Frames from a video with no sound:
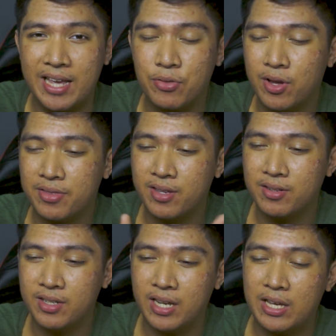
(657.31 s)
I thought that
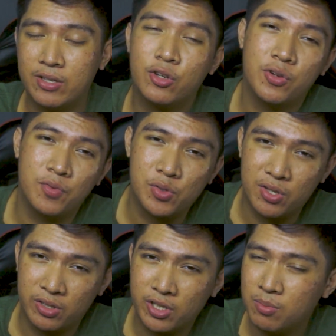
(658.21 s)
I could have used
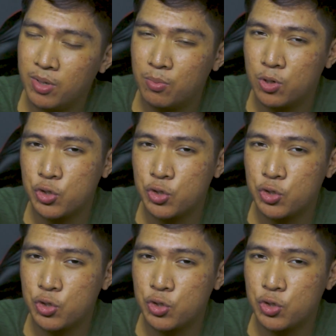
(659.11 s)
a little bit more